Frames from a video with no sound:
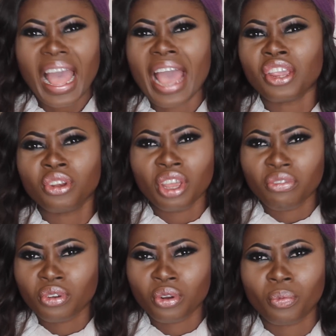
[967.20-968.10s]
I don't
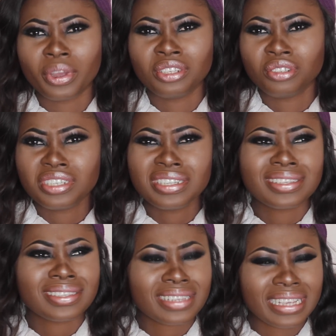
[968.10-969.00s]
even know when you
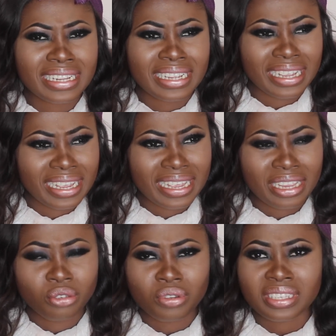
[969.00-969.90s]

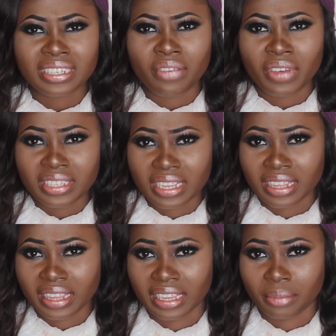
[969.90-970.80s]
do it
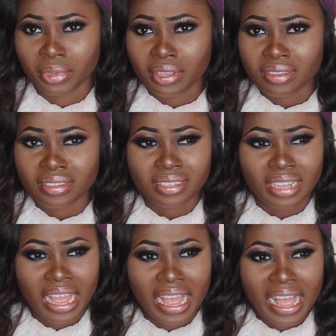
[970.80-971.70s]
inadvertently, because
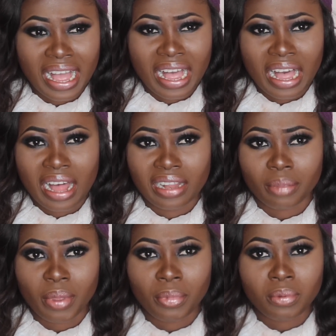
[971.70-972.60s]

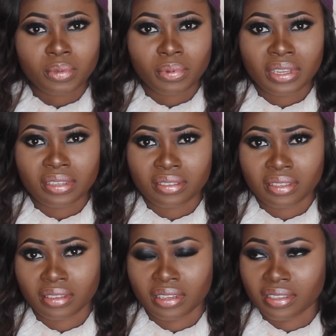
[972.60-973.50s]
like my mom's
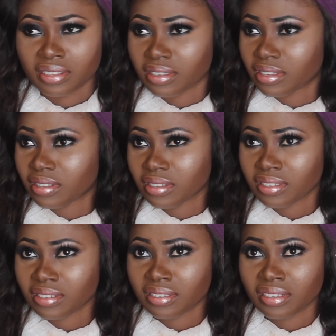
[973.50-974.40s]
place is
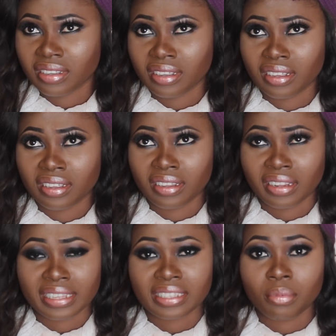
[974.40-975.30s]

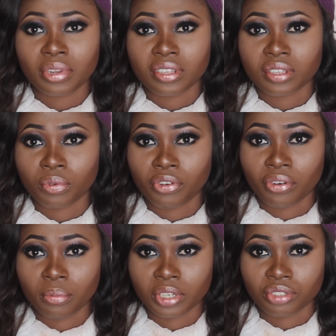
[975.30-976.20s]
like 10 minutes away
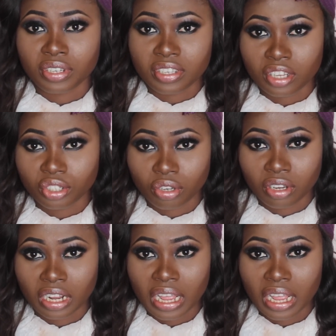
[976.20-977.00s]
from the train station.